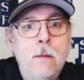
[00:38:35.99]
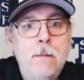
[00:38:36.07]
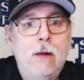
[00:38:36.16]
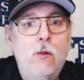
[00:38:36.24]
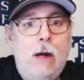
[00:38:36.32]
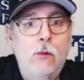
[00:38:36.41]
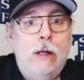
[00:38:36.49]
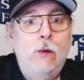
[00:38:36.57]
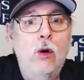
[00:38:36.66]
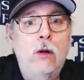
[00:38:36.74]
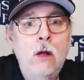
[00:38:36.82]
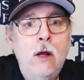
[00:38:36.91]

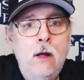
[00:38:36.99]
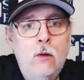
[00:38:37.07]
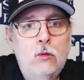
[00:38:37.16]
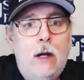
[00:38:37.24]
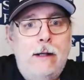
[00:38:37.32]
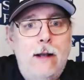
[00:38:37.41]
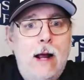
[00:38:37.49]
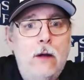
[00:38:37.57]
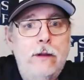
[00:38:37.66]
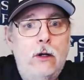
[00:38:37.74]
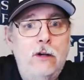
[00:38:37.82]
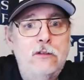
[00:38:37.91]
Meanwhile, right now
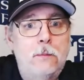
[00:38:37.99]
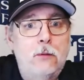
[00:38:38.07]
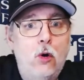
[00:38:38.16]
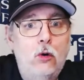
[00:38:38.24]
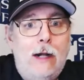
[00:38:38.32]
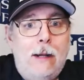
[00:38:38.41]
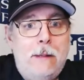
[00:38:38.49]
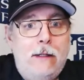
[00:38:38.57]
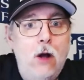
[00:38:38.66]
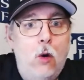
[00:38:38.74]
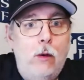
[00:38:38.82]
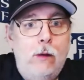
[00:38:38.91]
there is a programming
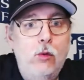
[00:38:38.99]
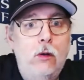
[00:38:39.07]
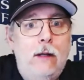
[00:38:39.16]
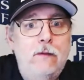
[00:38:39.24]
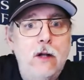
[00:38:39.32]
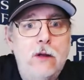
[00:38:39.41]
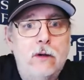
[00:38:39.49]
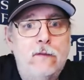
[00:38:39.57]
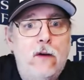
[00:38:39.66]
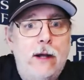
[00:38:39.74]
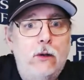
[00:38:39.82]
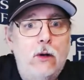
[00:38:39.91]
note. We will have another
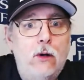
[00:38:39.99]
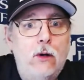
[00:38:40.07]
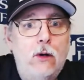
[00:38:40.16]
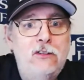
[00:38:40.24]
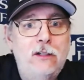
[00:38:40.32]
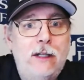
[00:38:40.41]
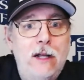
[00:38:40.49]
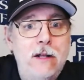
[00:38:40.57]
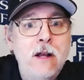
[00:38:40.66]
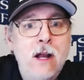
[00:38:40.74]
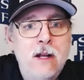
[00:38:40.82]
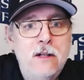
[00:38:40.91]
Fire Up
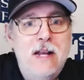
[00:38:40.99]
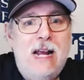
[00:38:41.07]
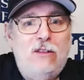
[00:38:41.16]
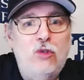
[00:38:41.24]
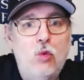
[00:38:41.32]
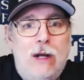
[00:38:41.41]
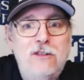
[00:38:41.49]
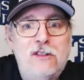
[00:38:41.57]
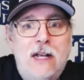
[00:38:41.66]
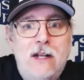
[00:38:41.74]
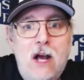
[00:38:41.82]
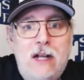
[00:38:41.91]
Michigan next
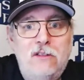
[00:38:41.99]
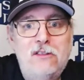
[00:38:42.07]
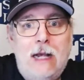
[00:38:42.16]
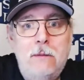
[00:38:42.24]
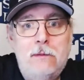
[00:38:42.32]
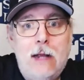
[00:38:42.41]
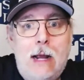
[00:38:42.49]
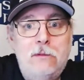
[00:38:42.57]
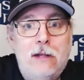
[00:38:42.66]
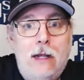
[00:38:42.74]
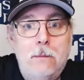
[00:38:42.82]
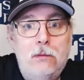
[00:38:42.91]
Wednesday night, same time,
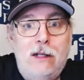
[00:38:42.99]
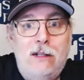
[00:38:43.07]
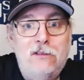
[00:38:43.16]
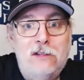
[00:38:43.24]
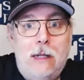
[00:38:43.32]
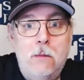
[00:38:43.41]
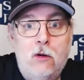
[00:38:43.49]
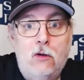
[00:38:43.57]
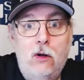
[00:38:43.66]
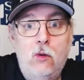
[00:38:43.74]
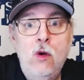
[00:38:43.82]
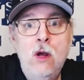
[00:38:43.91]
same place, same
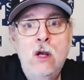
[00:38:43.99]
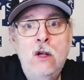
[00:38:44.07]
crew.